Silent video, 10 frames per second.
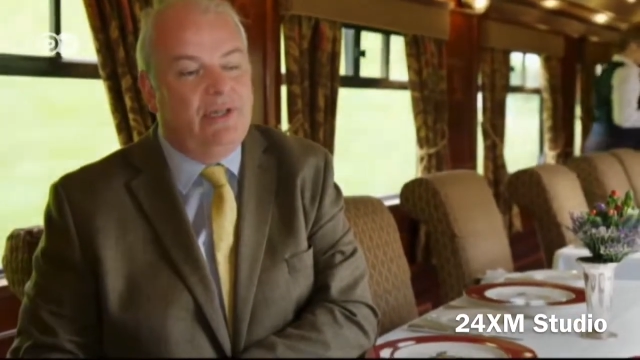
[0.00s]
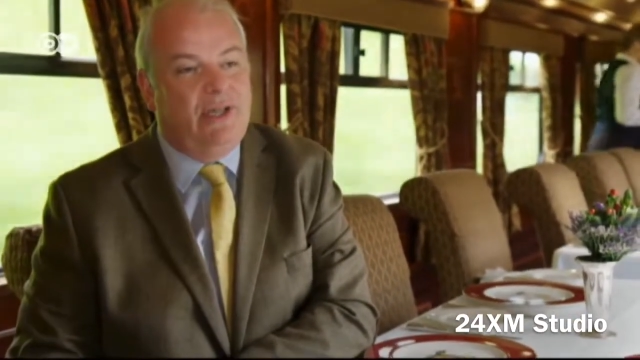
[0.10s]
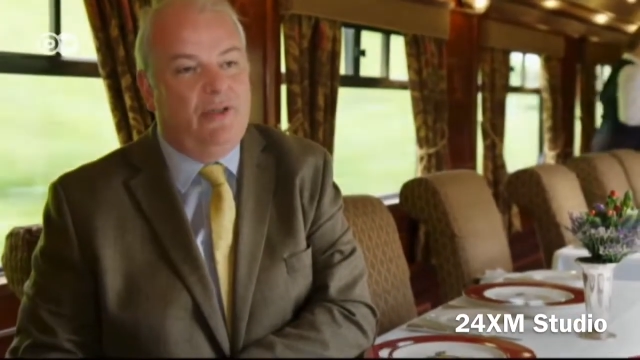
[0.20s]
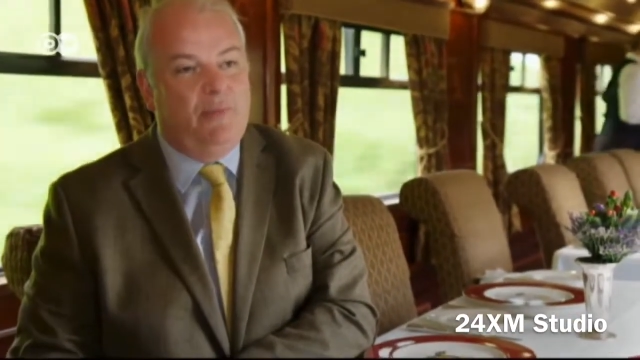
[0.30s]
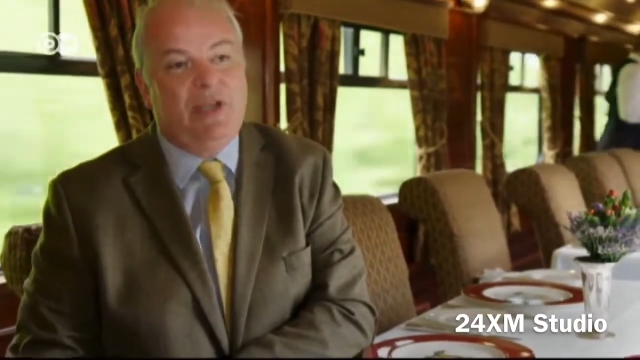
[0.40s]

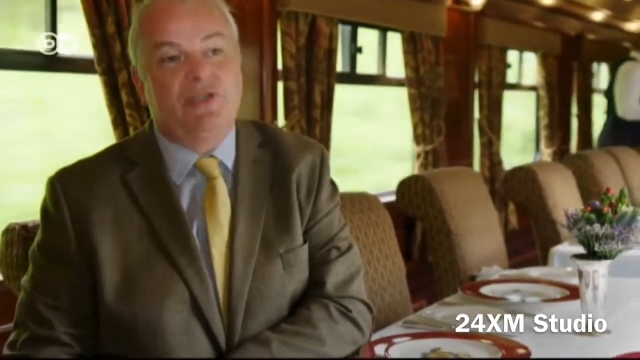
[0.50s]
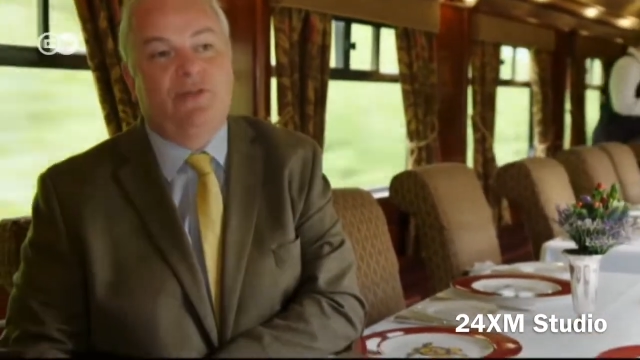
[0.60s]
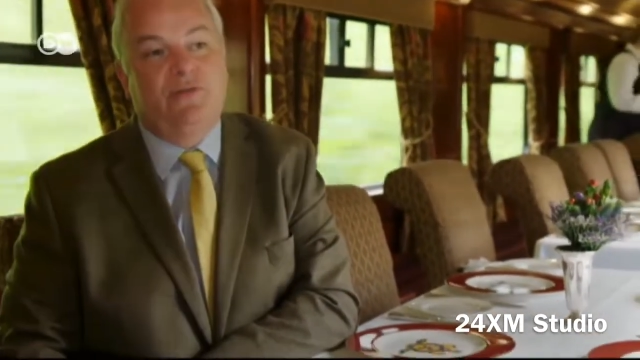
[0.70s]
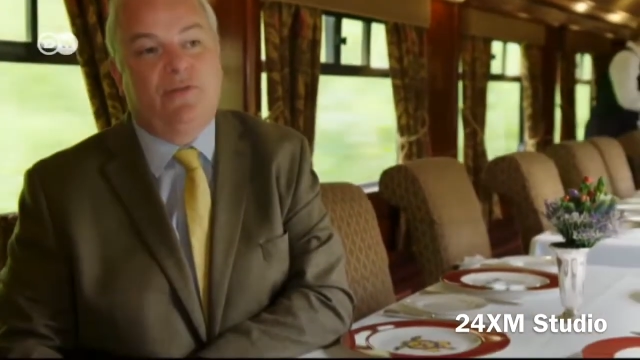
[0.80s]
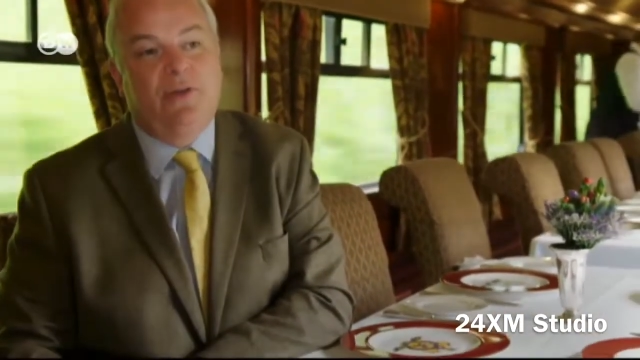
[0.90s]
uh, the best
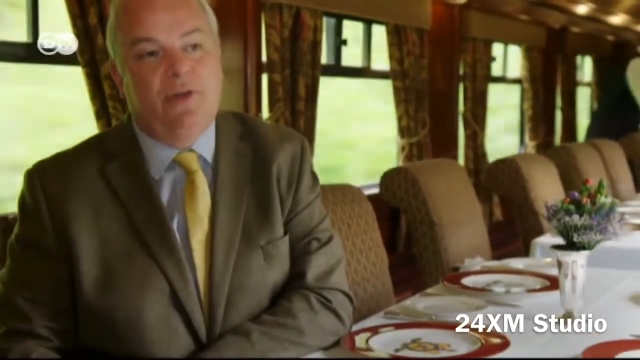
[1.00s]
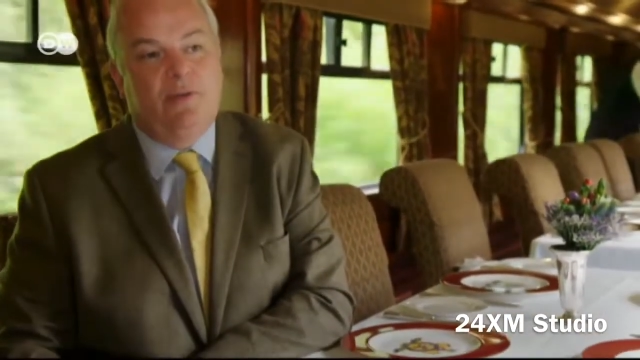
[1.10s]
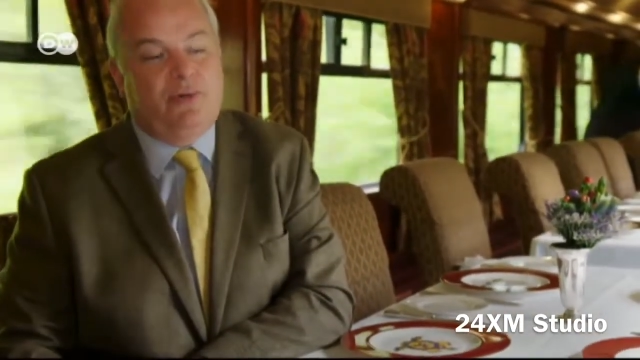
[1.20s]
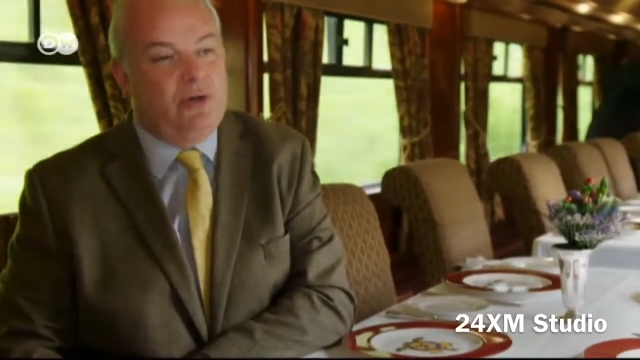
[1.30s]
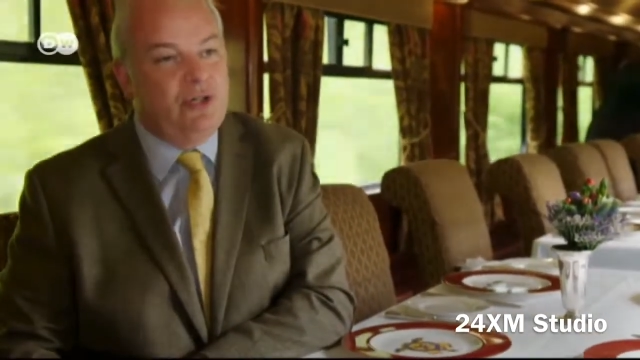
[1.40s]
of
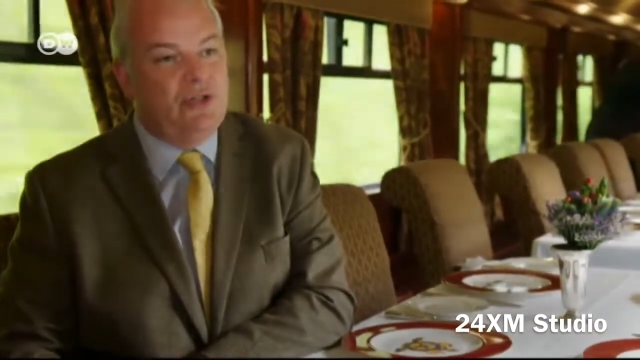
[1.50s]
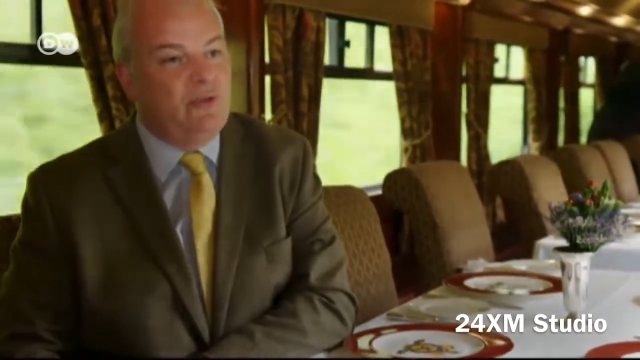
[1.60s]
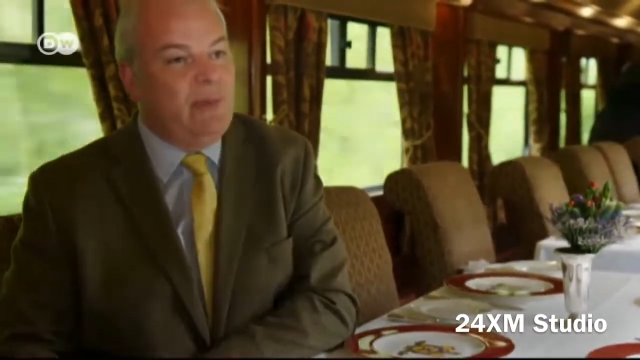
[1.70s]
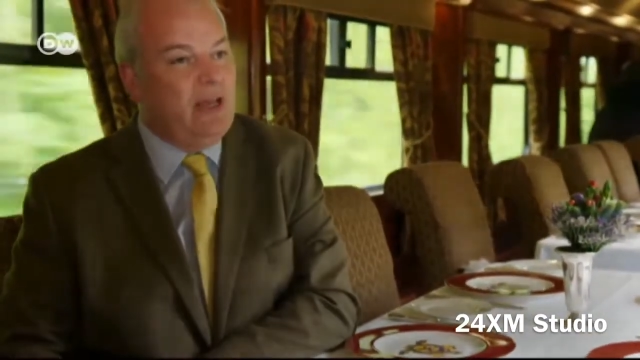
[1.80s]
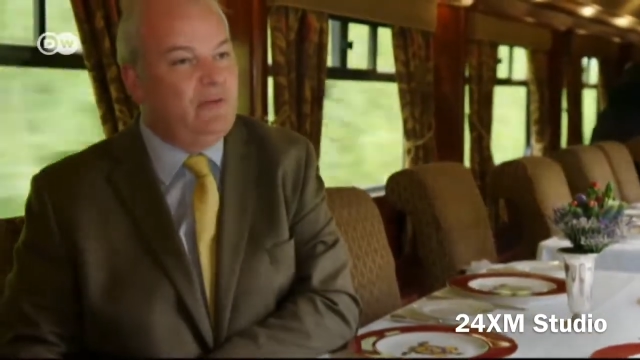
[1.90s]
produce
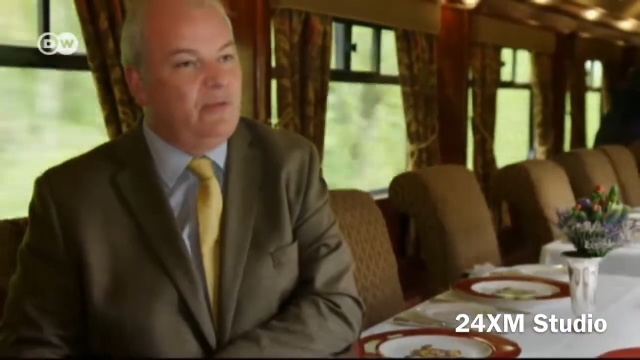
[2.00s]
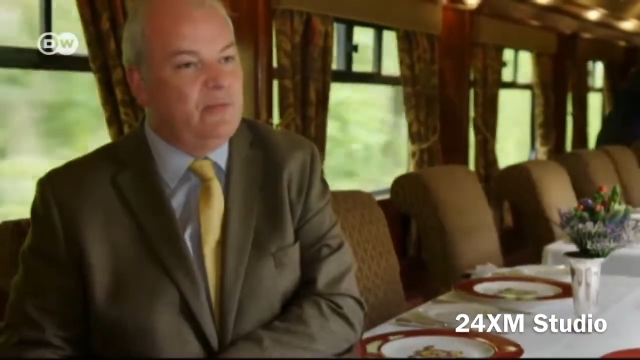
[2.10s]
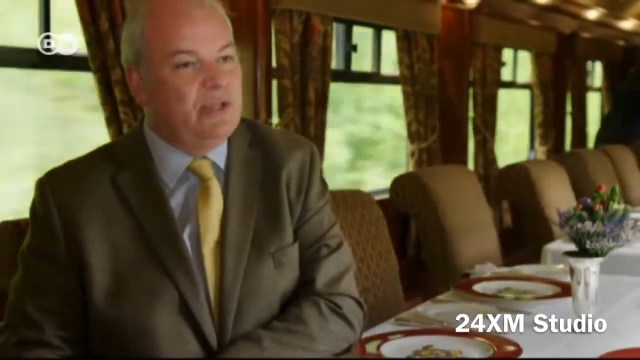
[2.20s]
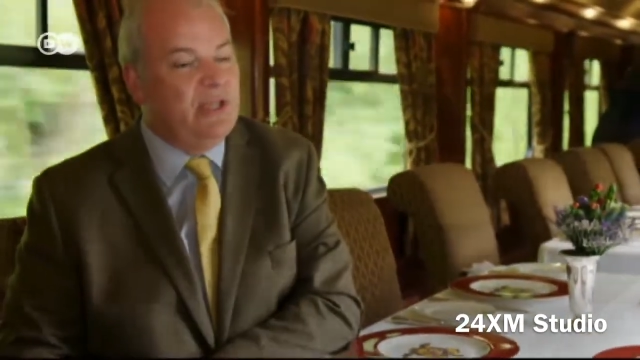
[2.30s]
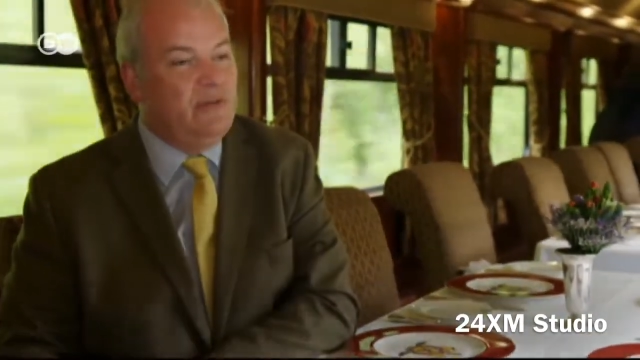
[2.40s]
from land, from
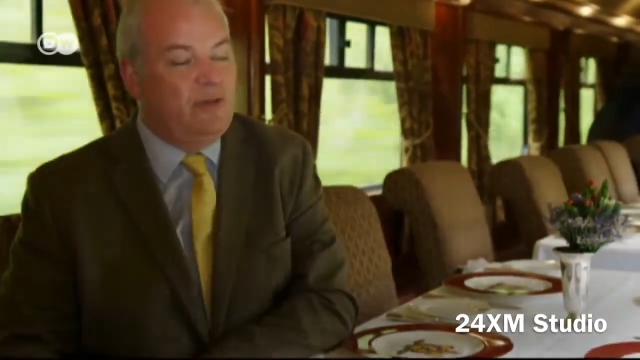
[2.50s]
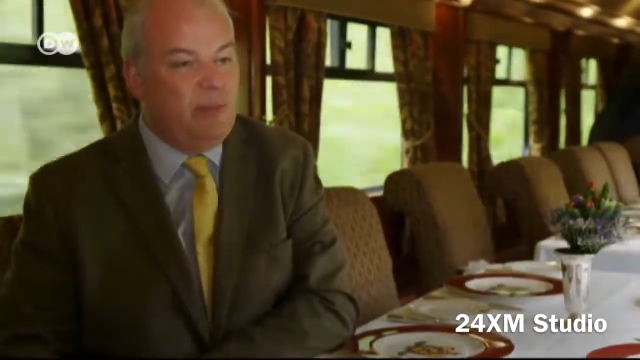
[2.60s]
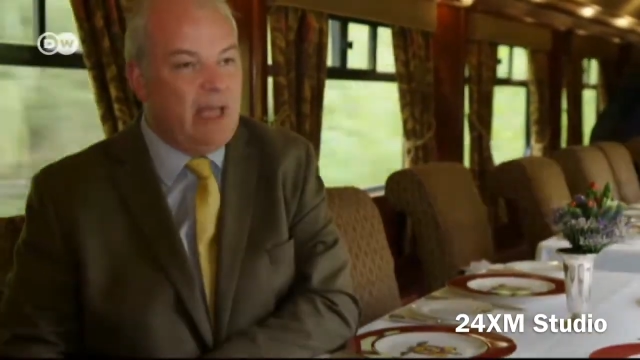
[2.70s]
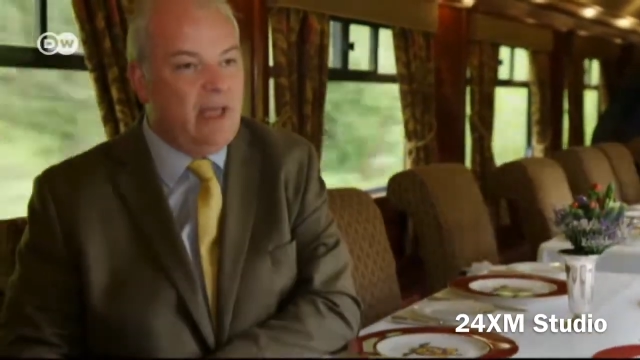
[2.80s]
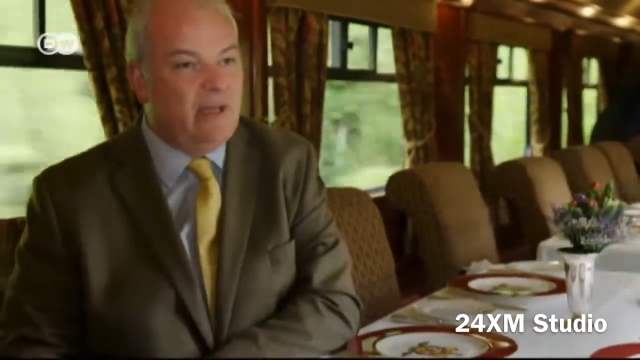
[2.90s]
sea, from
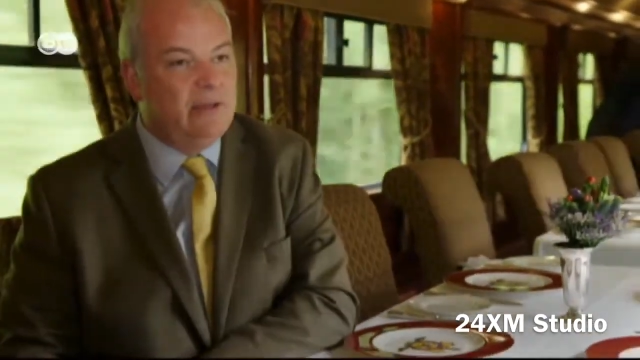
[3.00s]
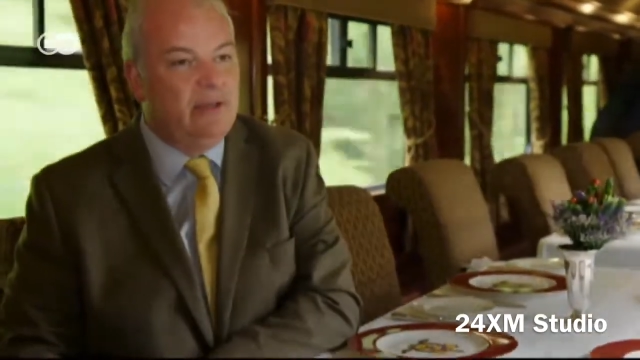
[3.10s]
air,